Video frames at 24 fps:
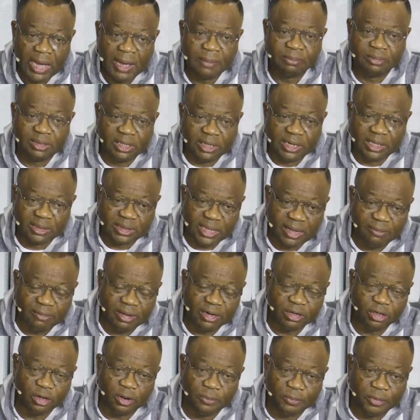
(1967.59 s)
I'm still a
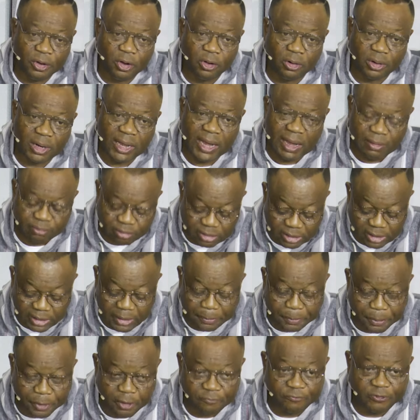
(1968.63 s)
servant of God. I'm still
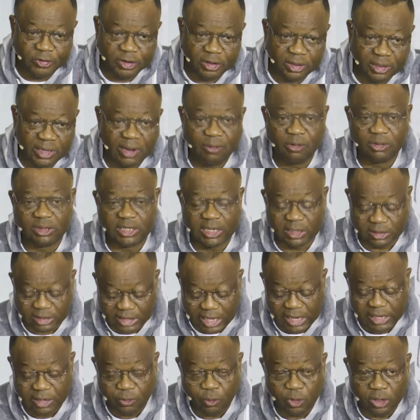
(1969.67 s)
a prophet. That was
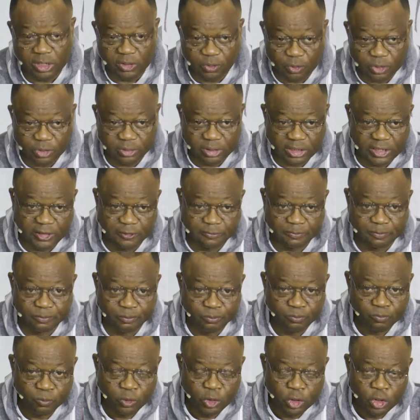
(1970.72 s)
exactly what he was saying.
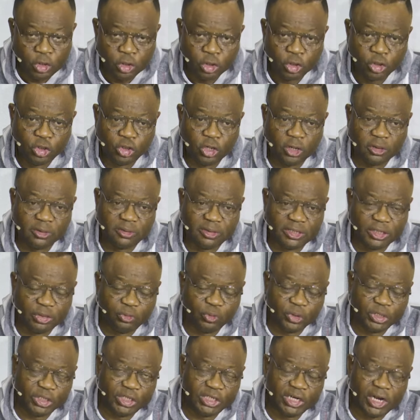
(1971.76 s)
Your
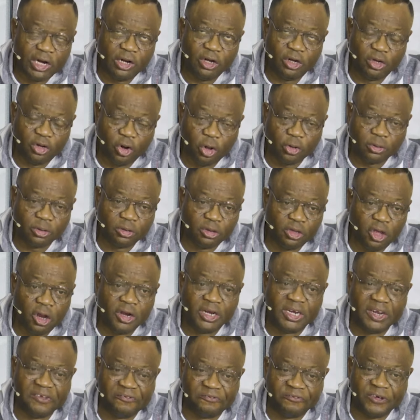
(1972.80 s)
situation does
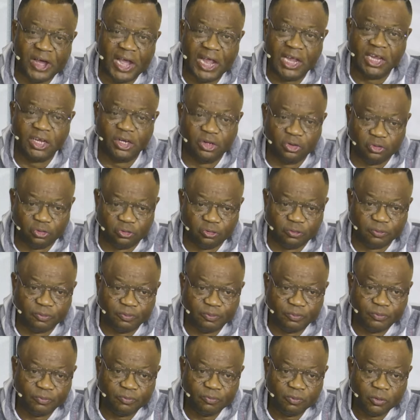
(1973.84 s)
not define you.
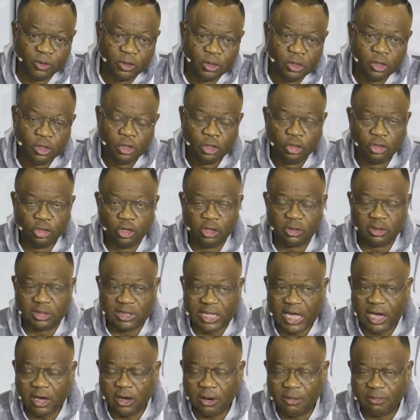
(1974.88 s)
Your
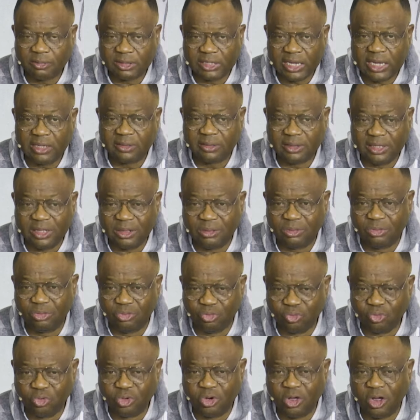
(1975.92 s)
circumstances
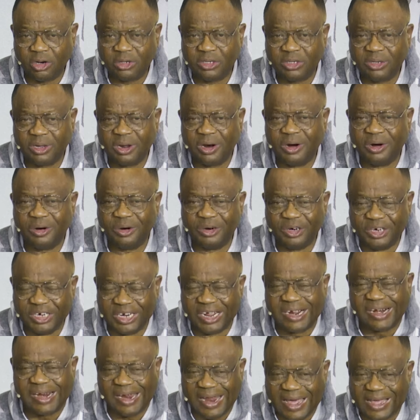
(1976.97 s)
do not
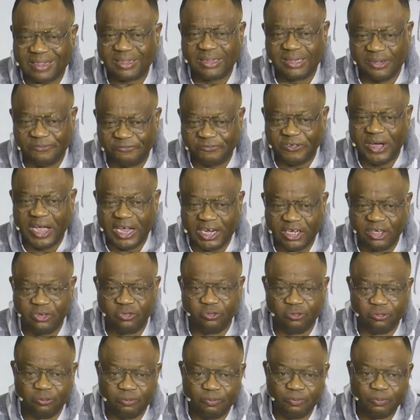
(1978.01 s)
reclassify
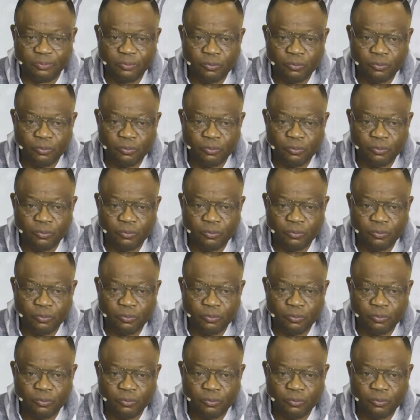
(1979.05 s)
you.